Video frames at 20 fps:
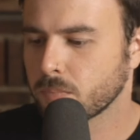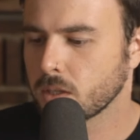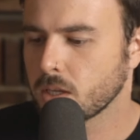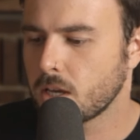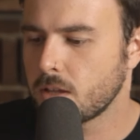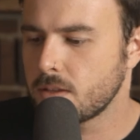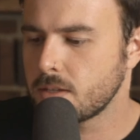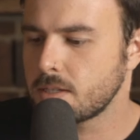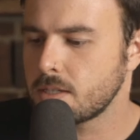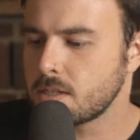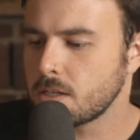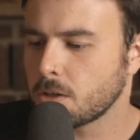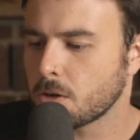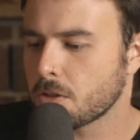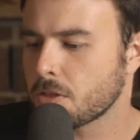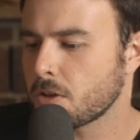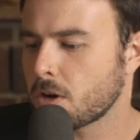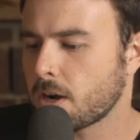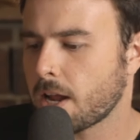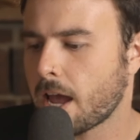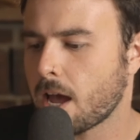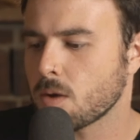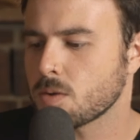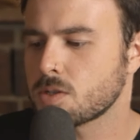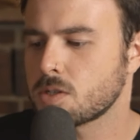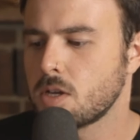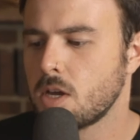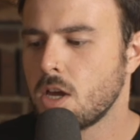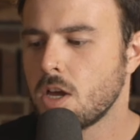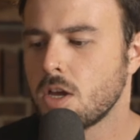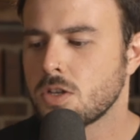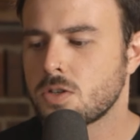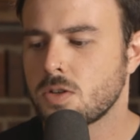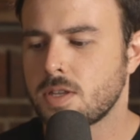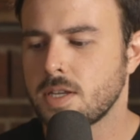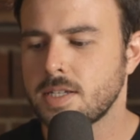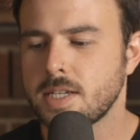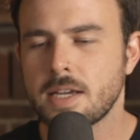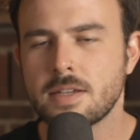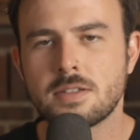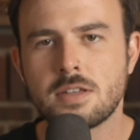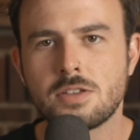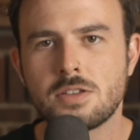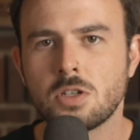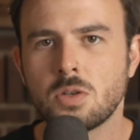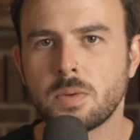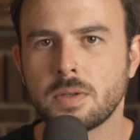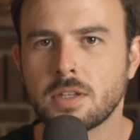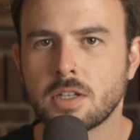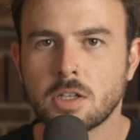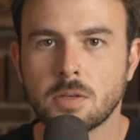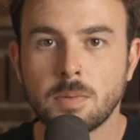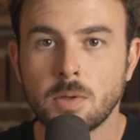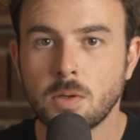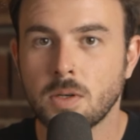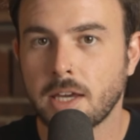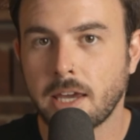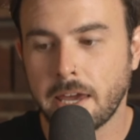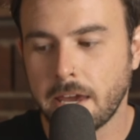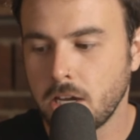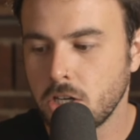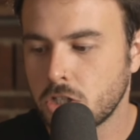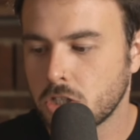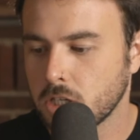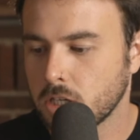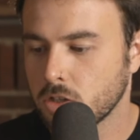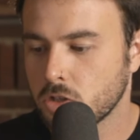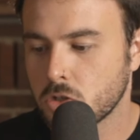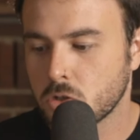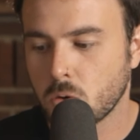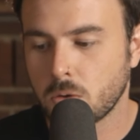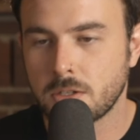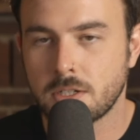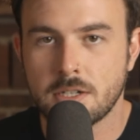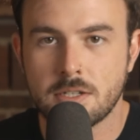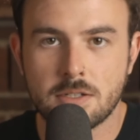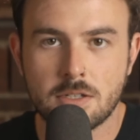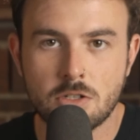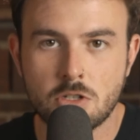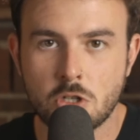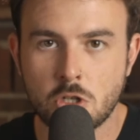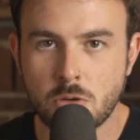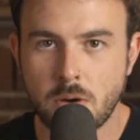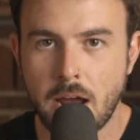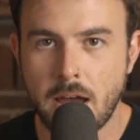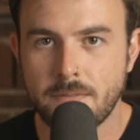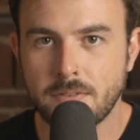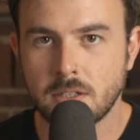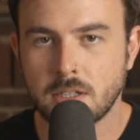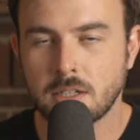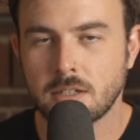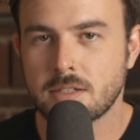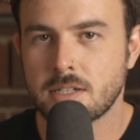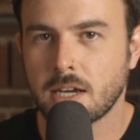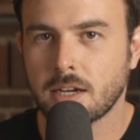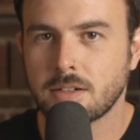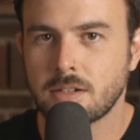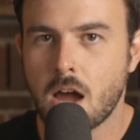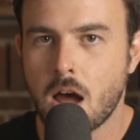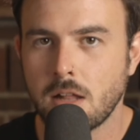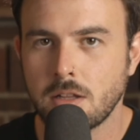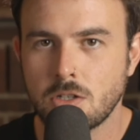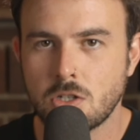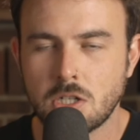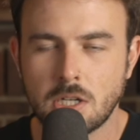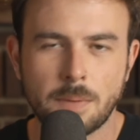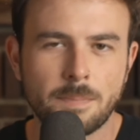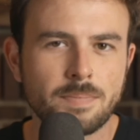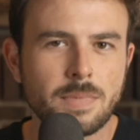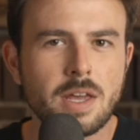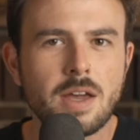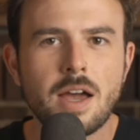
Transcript: And this is in your third house. So this has to deal with communication, short distance traveling, technology.